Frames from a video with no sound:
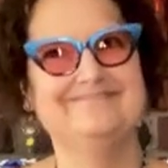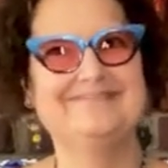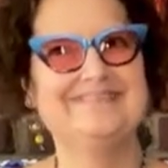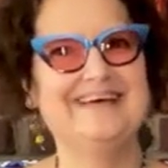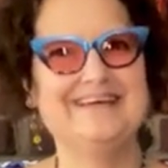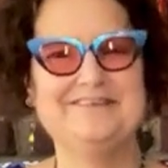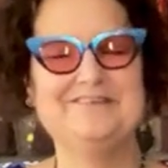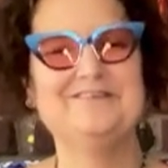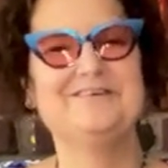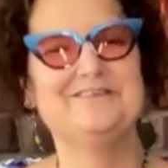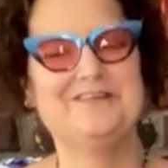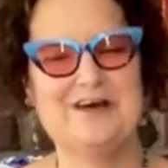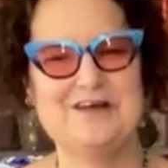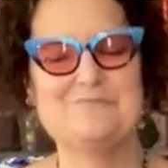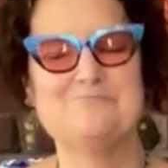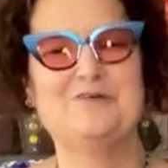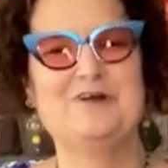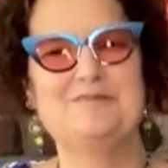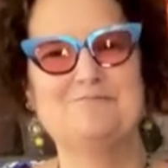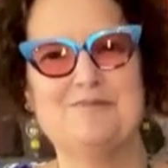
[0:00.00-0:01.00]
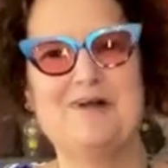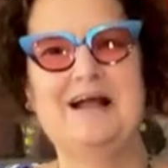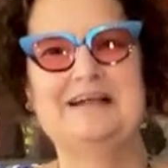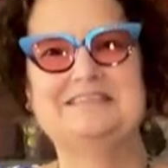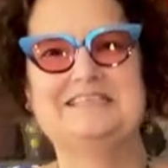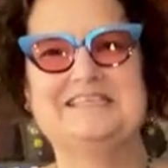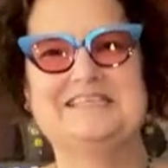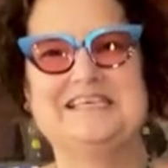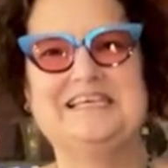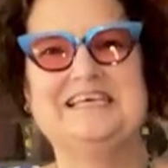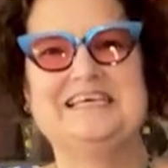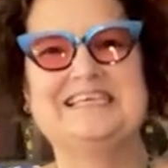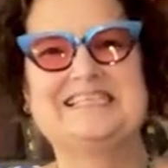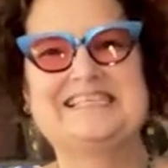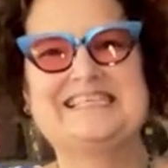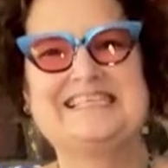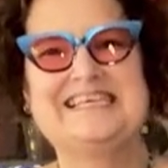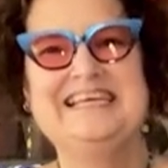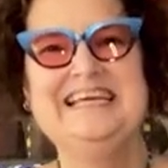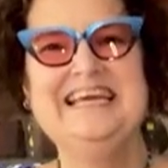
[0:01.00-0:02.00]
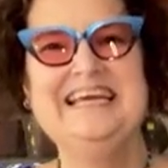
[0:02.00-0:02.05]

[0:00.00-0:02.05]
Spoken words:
I know a lot of breath practices.